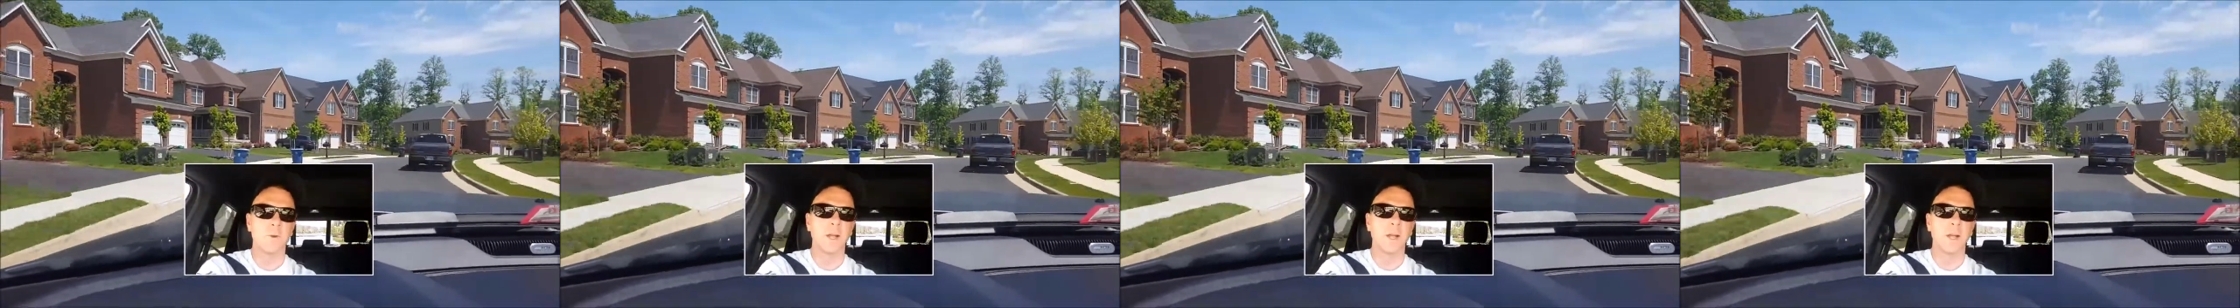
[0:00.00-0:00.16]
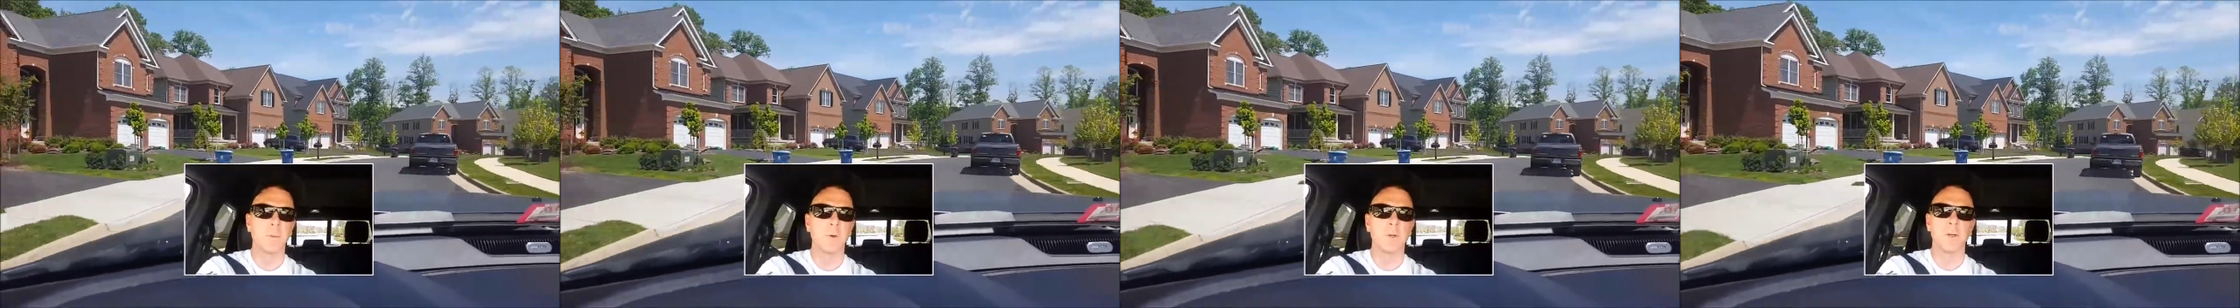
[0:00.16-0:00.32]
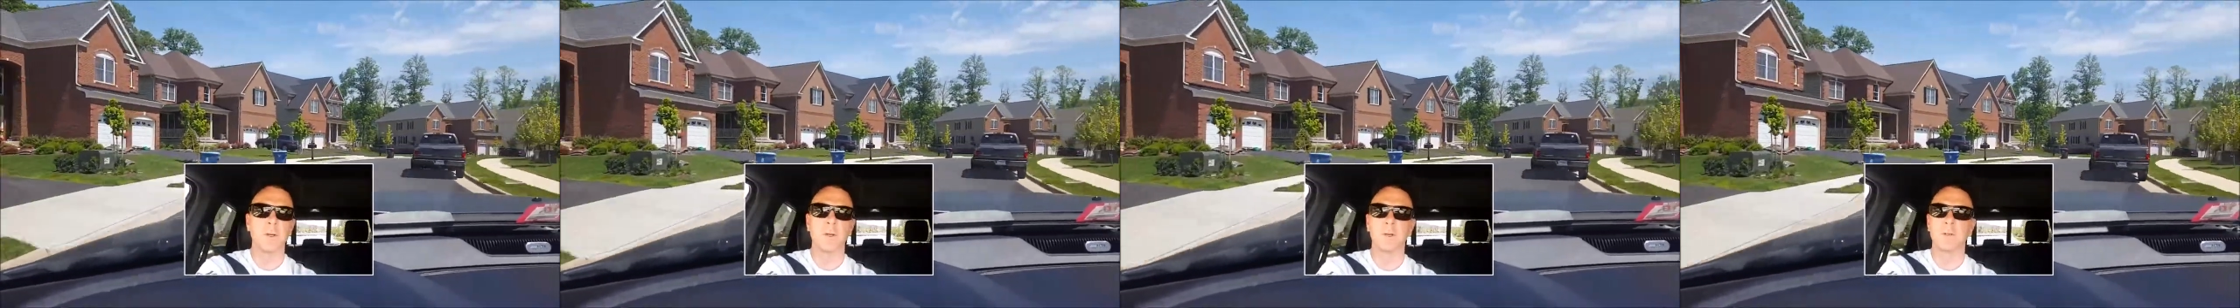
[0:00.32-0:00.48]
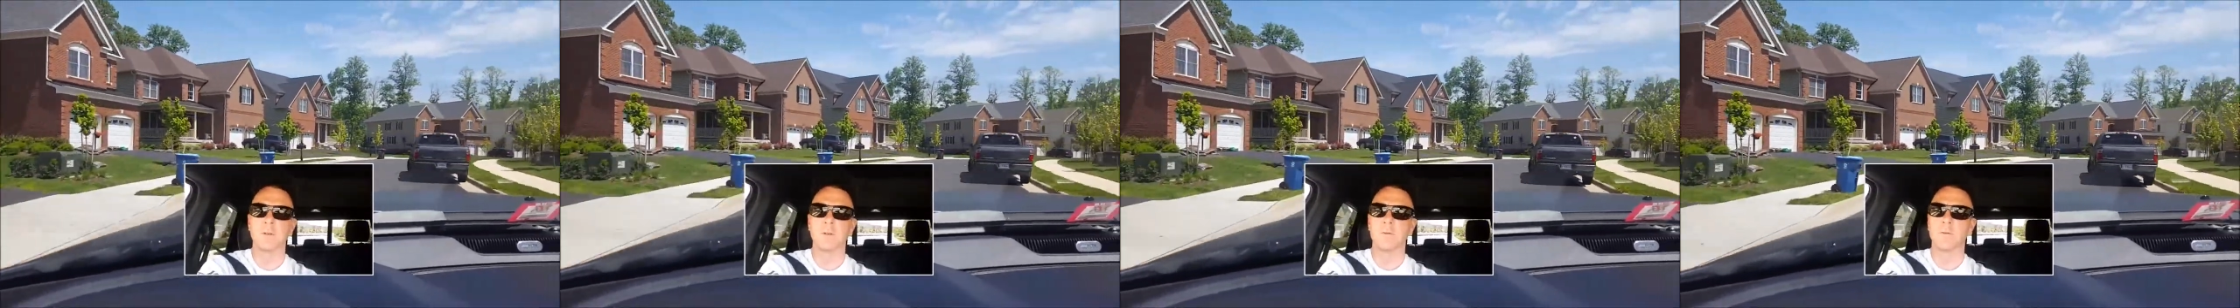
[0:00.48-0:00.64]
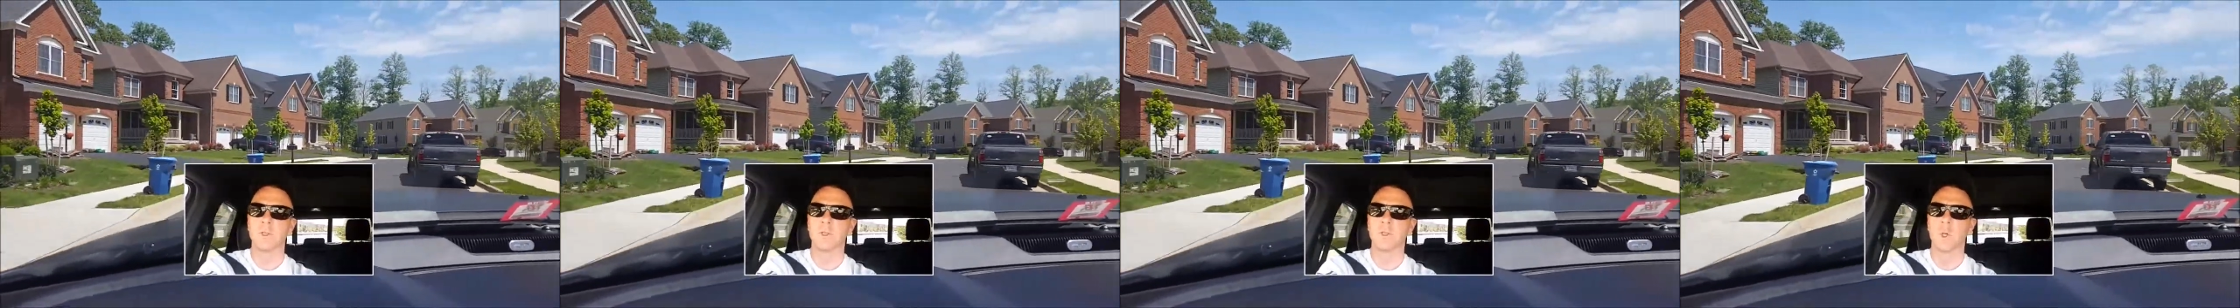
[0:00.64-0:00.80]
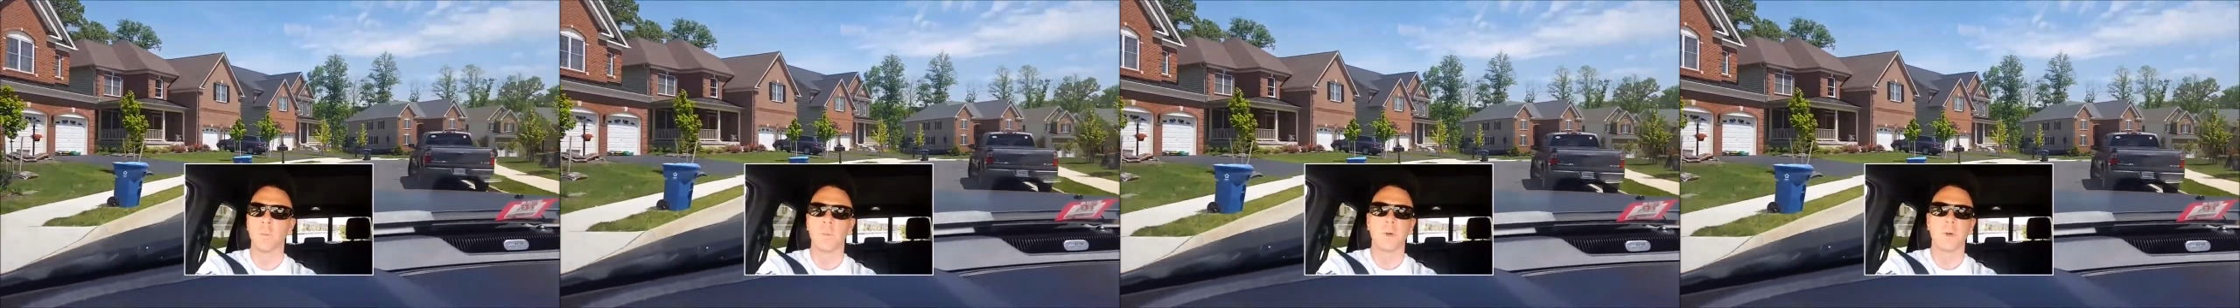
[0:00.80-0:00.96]

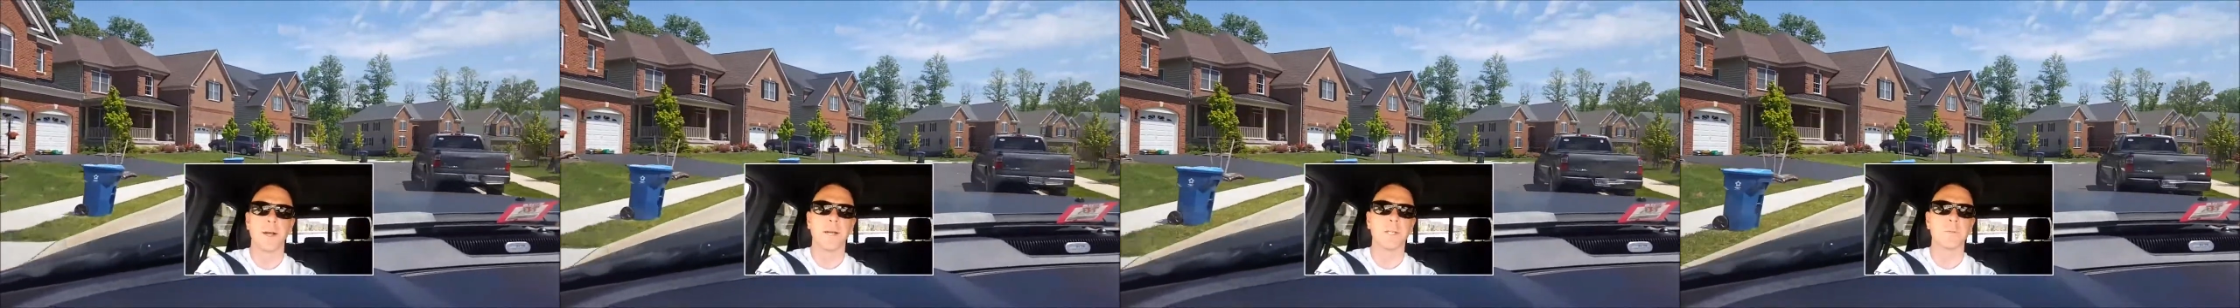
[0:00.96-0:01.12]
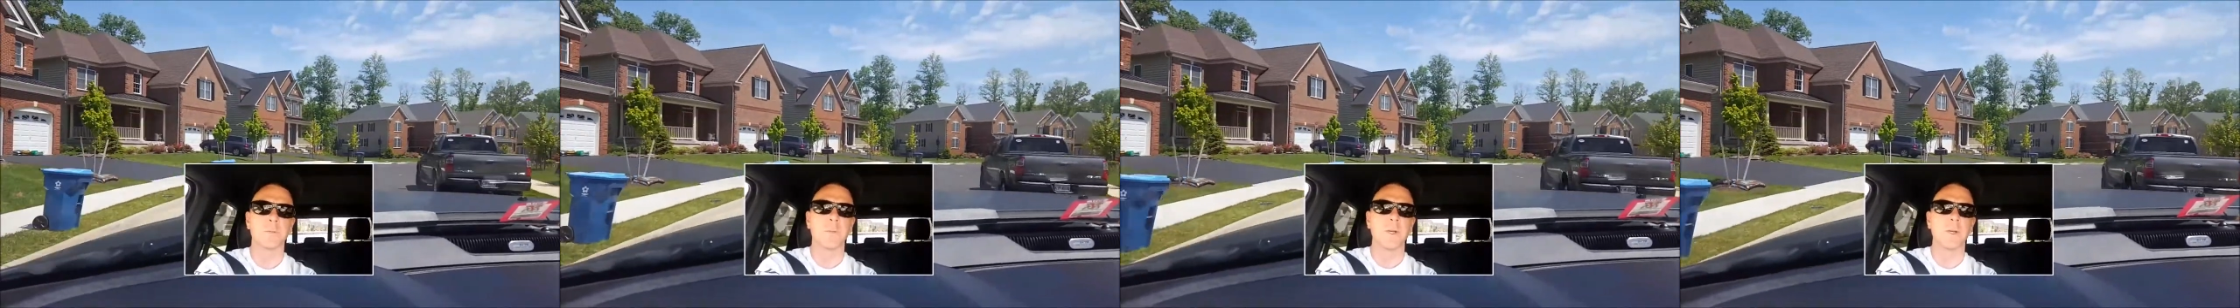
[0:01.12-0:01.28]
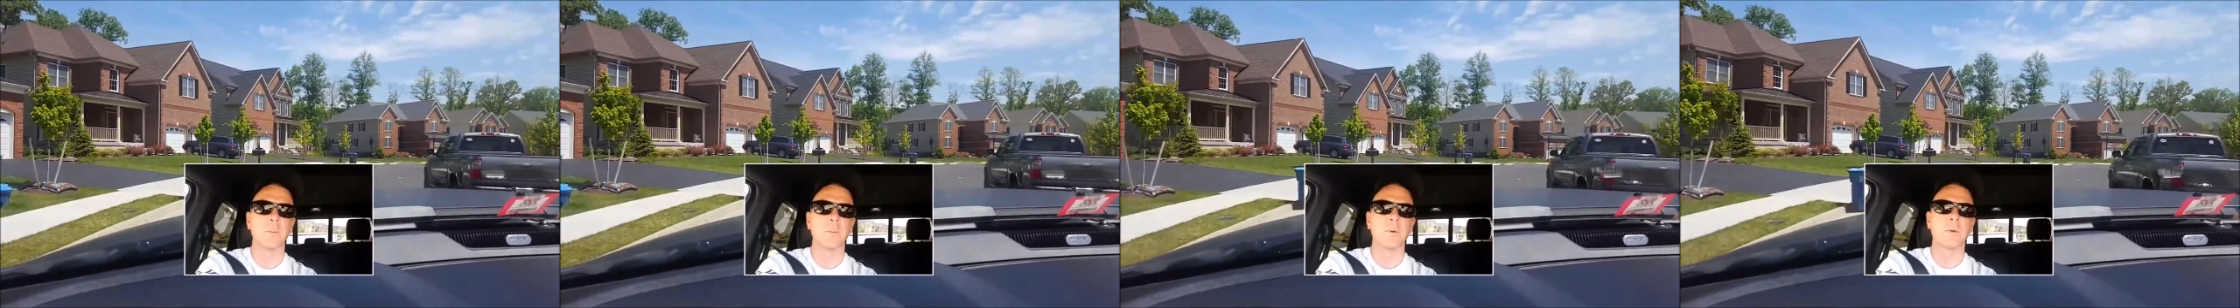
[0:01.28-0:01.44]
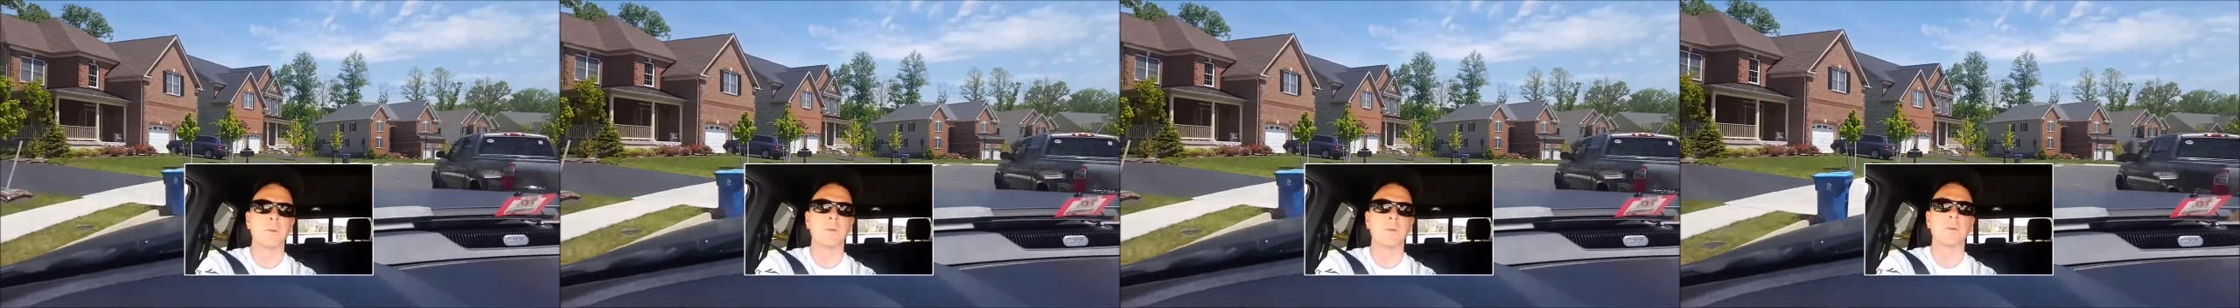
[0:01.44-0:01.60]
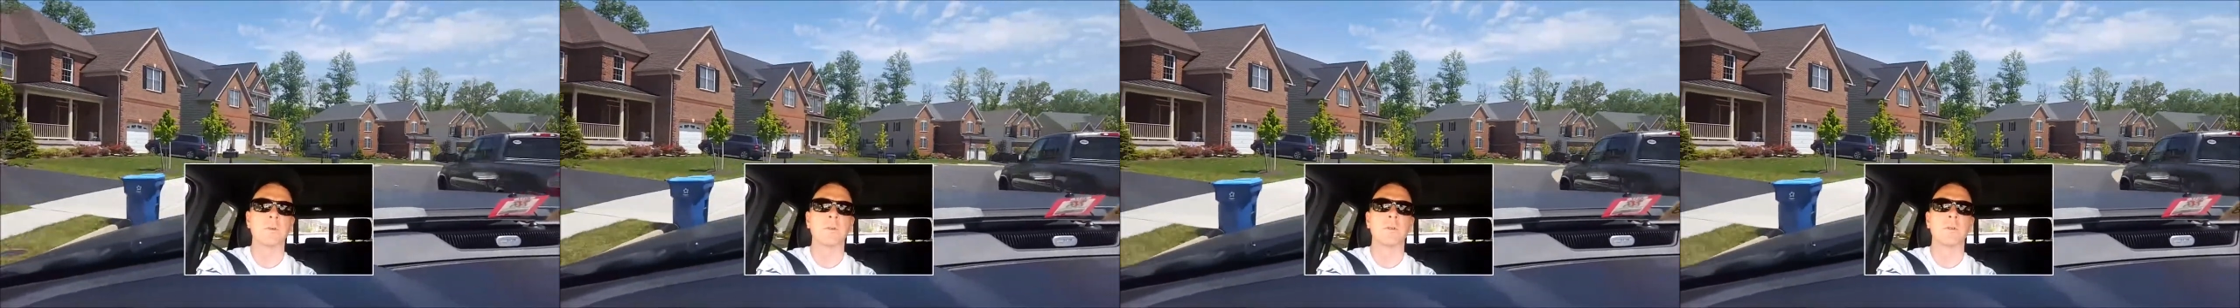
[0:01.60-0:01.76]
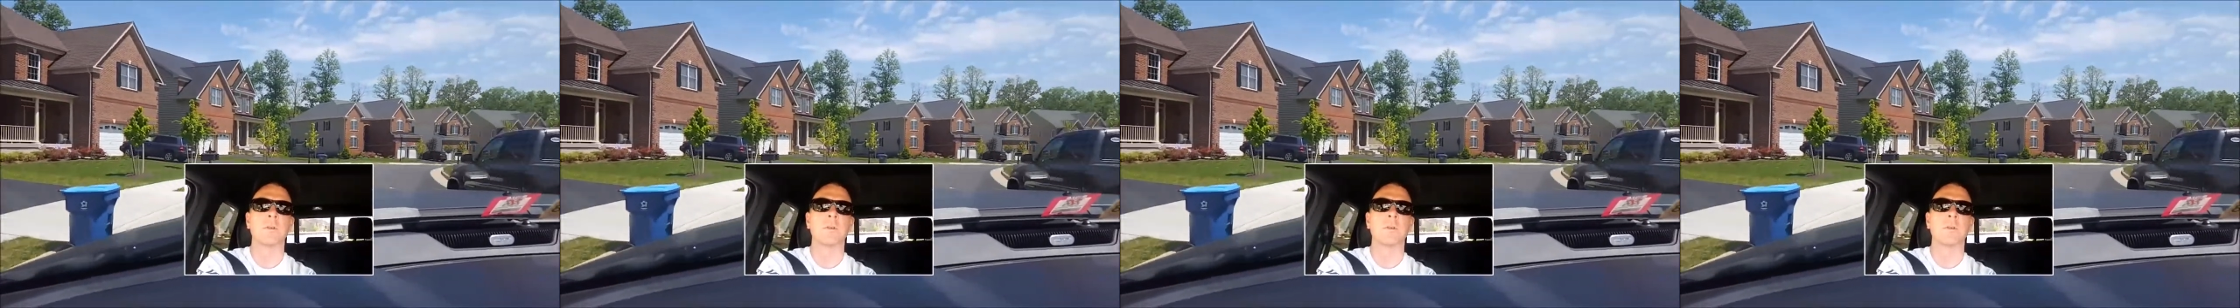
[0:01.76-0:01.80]
neighborhood, super nice people,